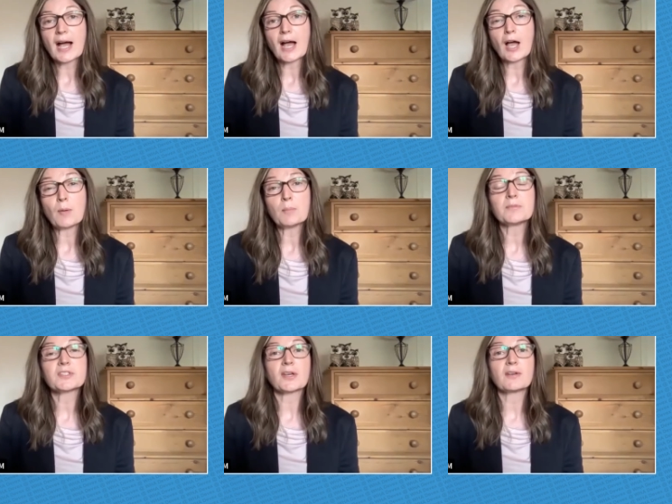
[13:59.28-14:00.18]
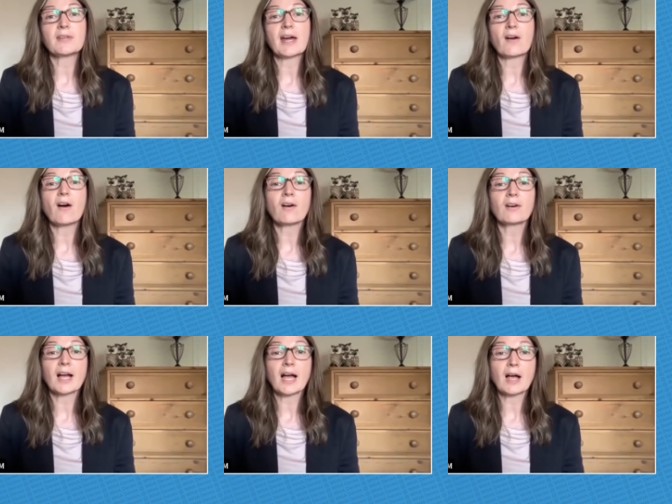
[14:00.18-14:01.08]
Um, so there
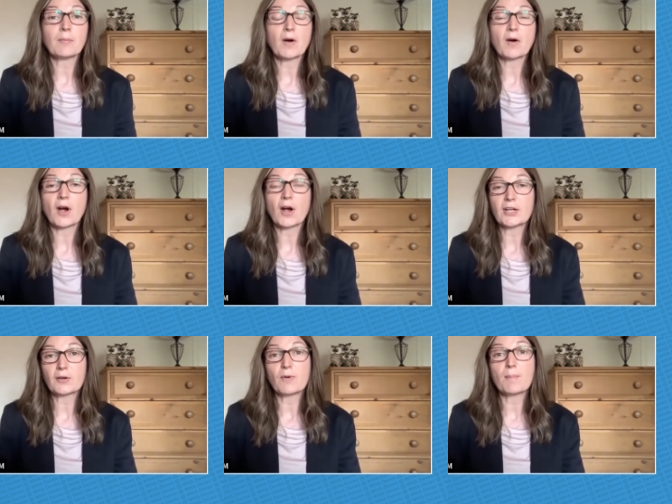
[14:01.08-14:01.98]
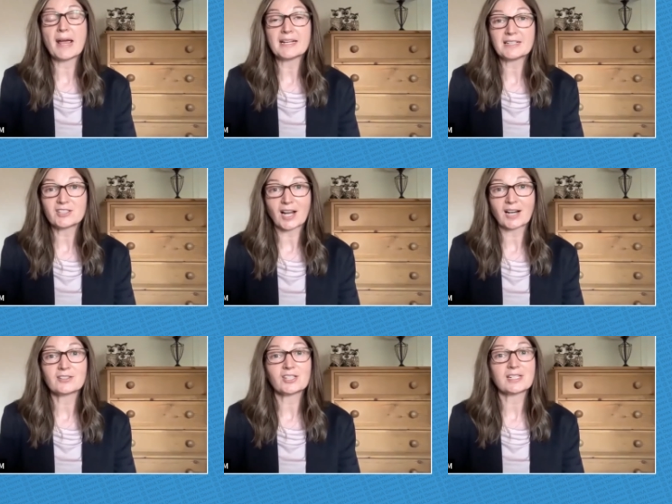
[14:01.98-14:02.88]
are um, you know remaining
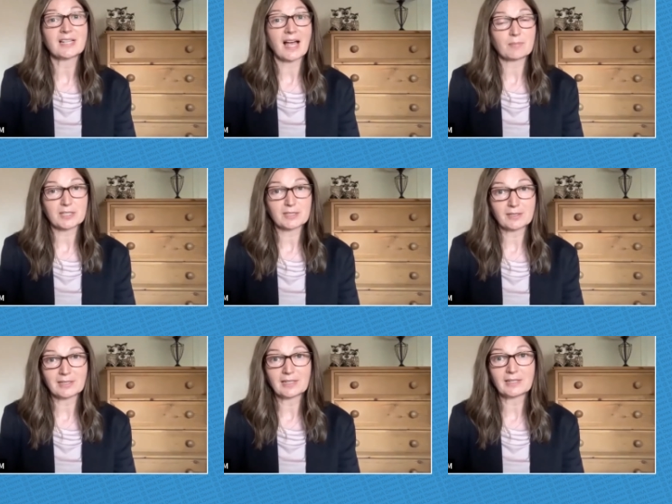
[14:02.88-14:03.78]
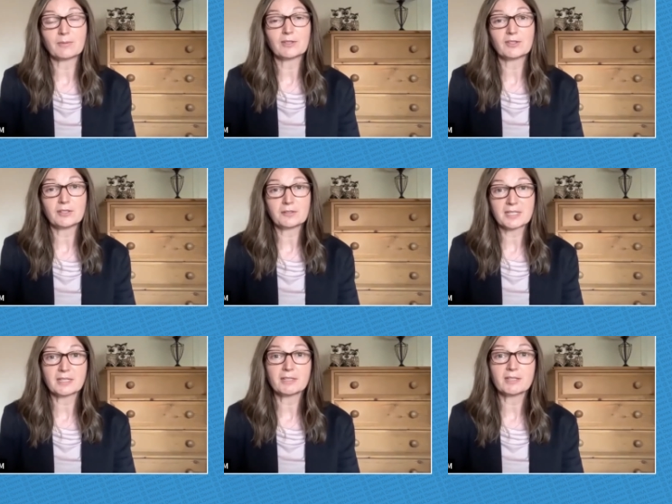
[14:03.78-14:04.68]
challenges absolutely with using